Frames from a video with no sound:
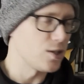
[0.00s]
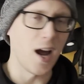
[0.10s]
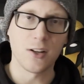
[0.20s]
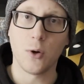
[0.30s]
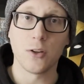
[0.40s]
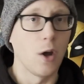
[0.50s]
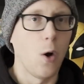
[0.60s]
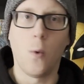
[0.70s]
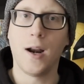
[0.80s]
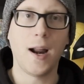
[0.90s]
Talk to us.
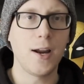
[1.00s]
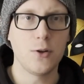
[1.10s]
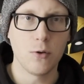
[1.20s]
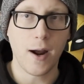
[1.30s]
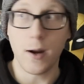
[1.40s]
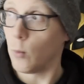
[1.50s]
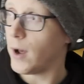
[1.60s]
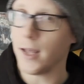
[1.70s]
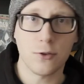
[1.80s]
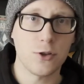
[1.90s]
What did I do right?
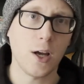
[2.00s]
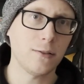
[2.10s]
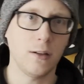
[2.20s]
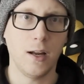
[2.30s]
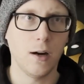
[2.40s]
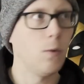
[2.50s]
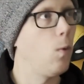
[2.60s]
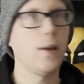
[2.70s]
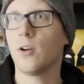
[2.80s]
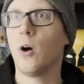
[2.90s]
Why isn't Justin here?
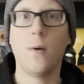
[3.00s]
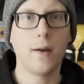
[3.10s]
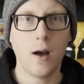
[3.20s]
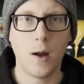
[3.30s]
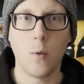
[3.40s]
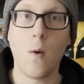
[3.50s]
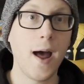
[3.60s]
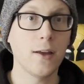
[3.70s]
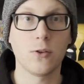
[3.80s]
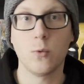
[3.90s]
What's going on?
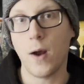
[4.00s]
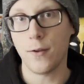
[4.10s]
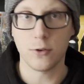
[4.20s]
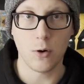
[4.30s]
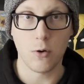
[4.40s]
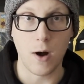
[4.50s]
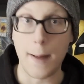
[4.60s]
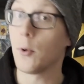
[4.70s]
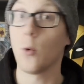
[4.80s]
Why is the weather so crap?